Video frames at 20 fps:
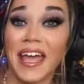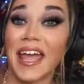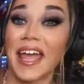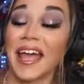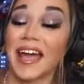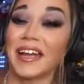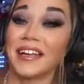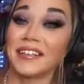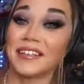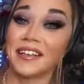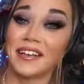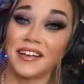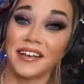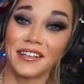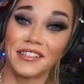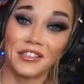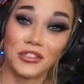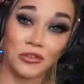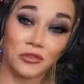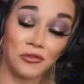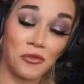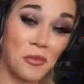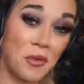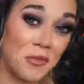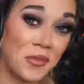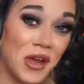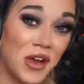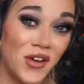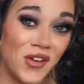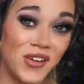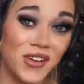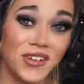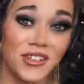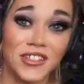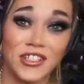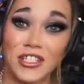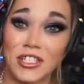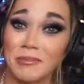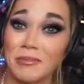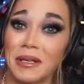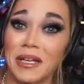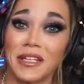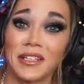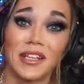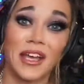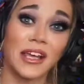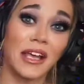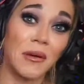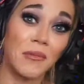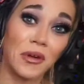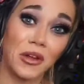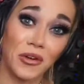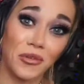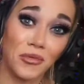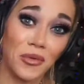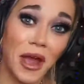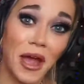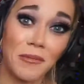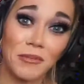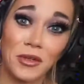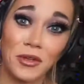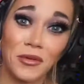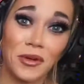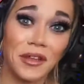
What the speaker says: and a dude from America just being like, I'm going to rob you.